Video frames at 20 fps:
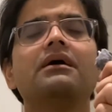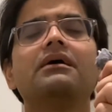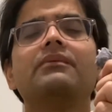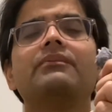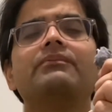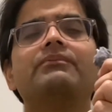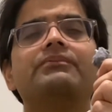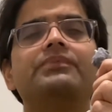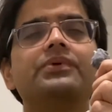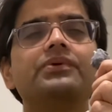
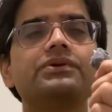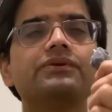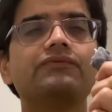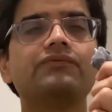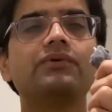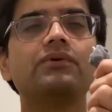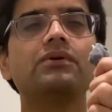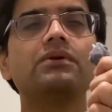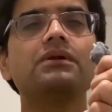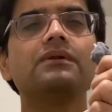
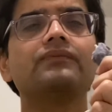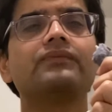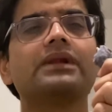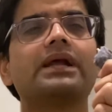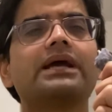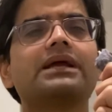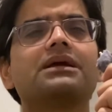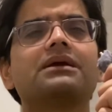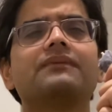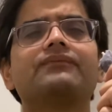beautiful.
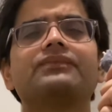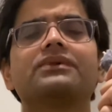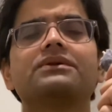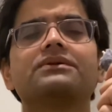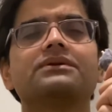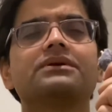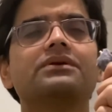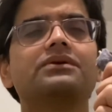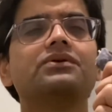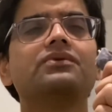Like,
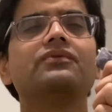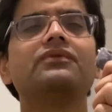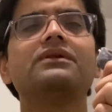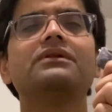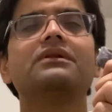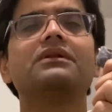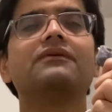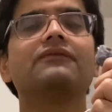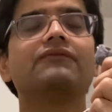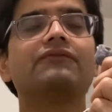you
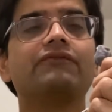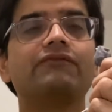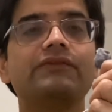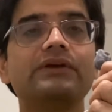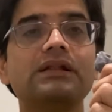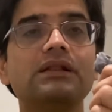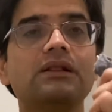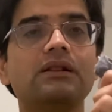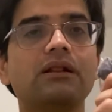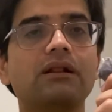will
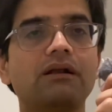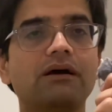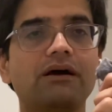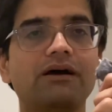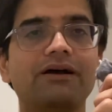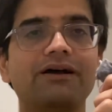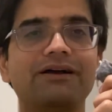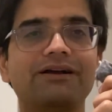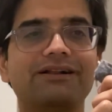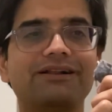feel
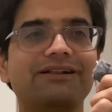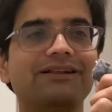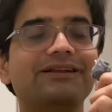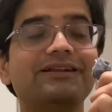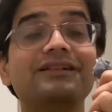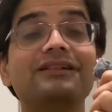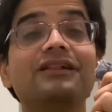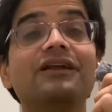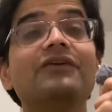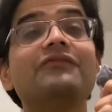
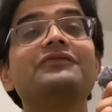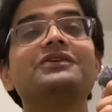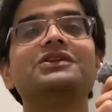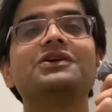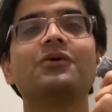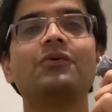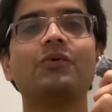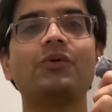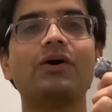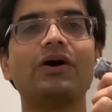in love with
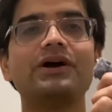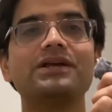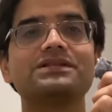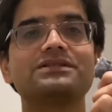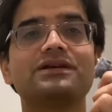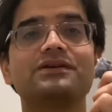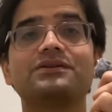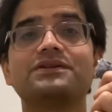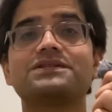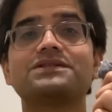your voice
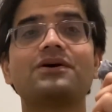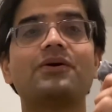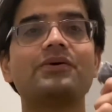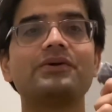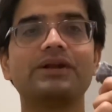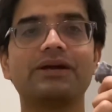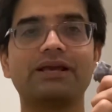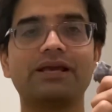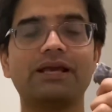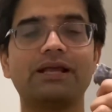at the sound
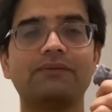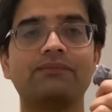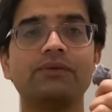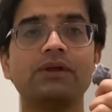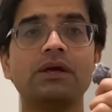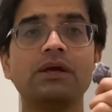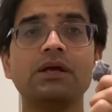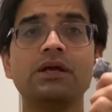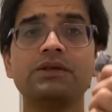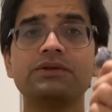again.
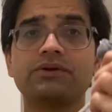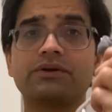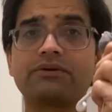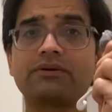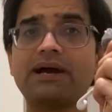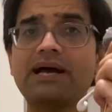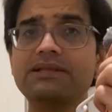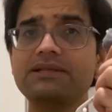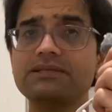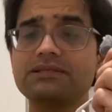So
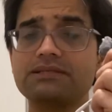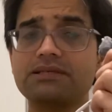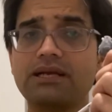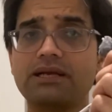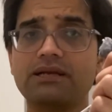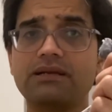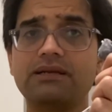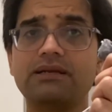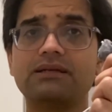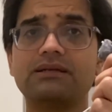try this
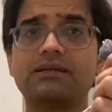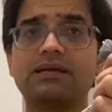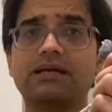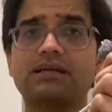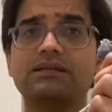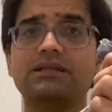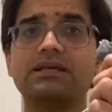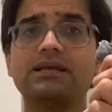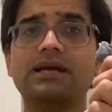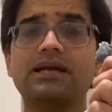
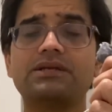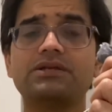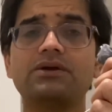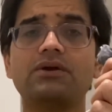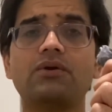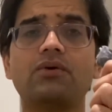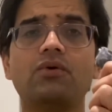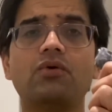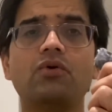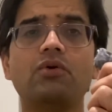technique at your
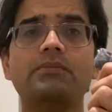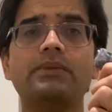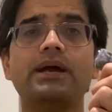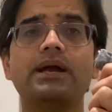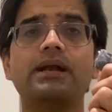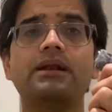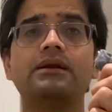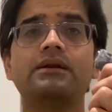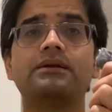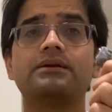home
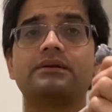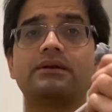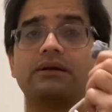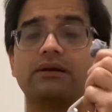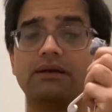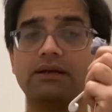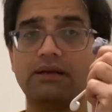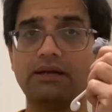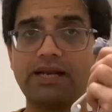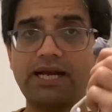and
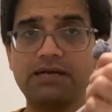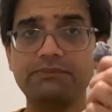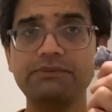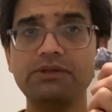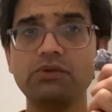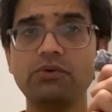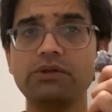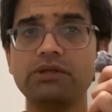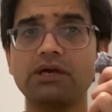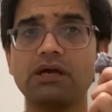let me
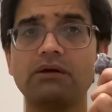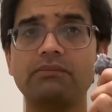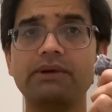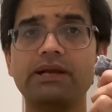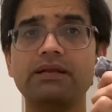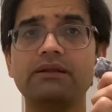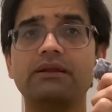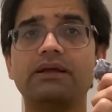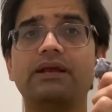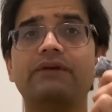know in the
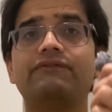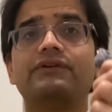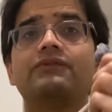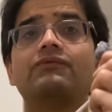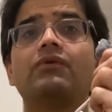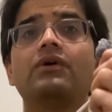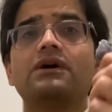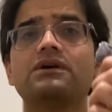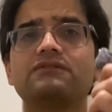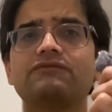comment if it
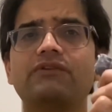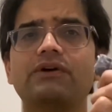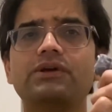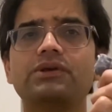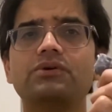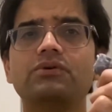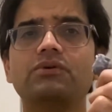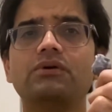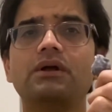works for you.